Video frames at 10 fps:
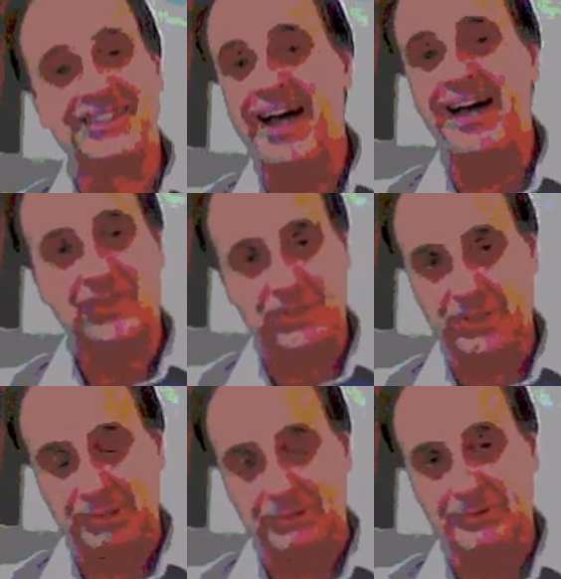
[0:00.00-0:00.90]
not
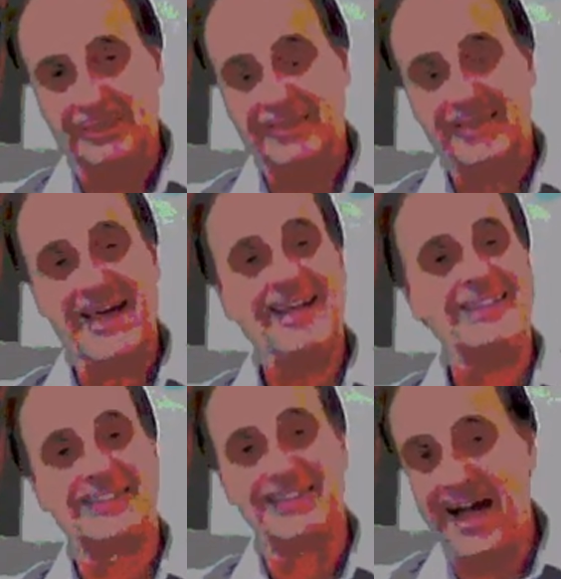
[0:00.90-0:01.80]
true. That
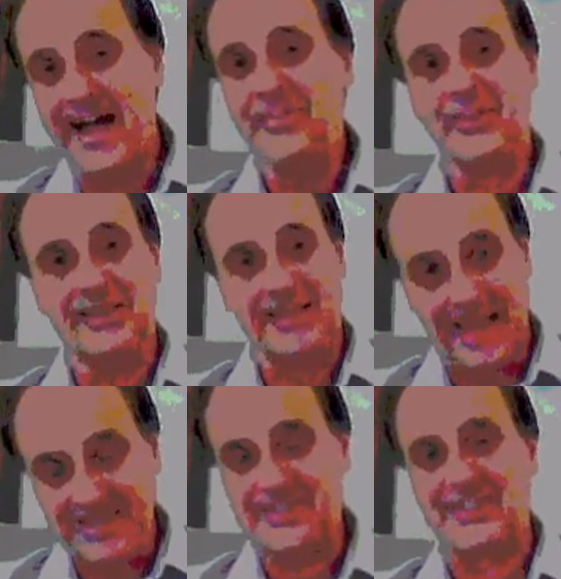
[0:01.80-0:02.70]
is not the
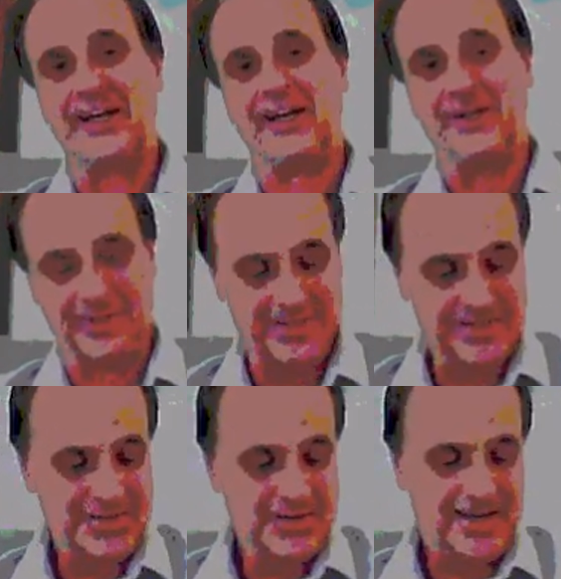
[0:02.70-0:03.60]
case here.
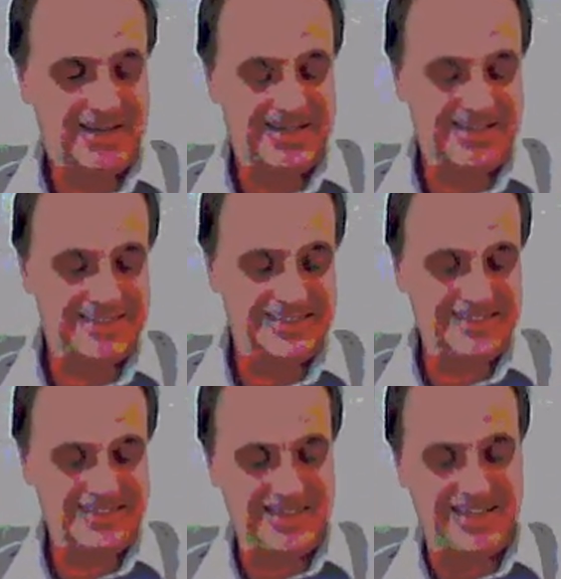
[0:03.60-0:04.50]

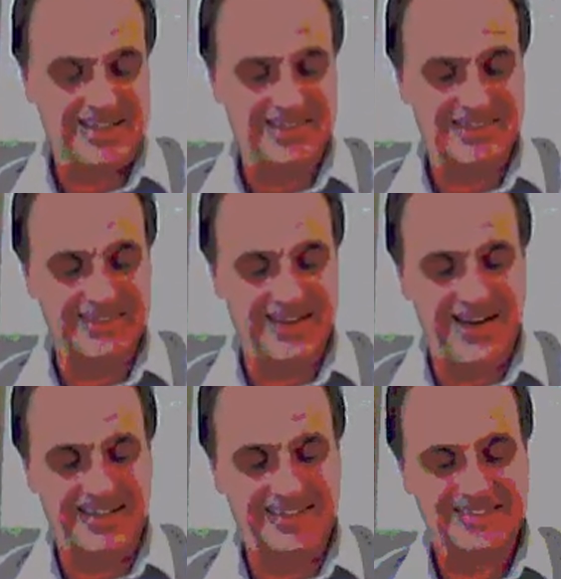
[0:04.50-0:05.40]
It is
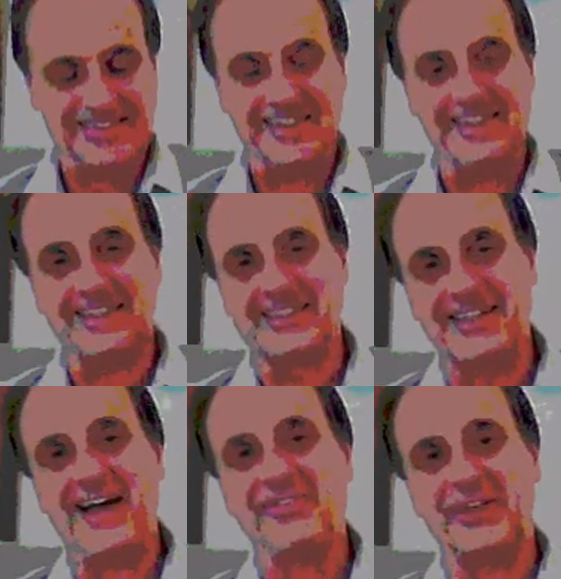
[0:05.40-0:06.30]
not
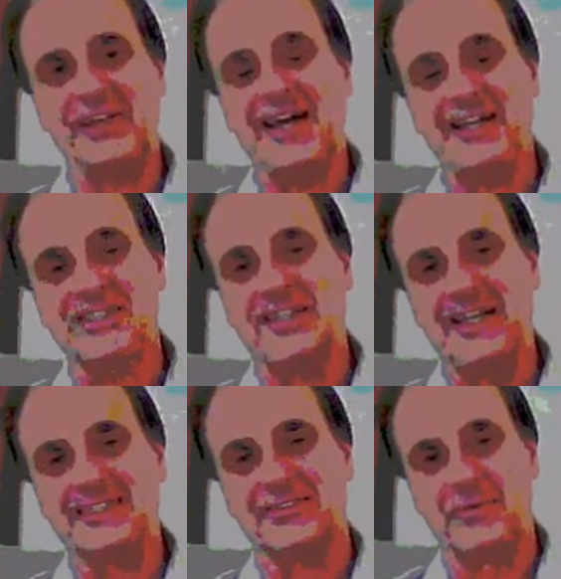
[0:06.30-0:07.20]
the United
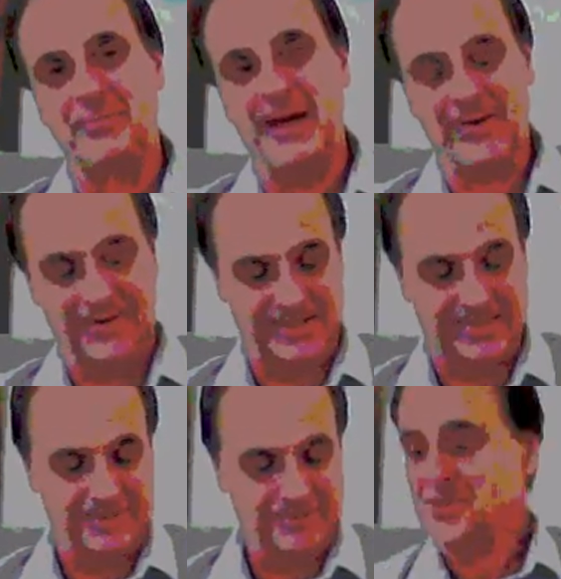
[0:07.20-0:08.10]
States of
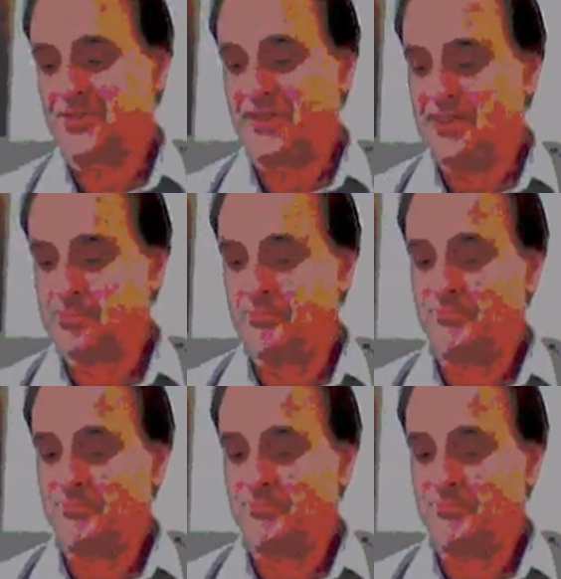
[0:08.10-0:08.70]
America. These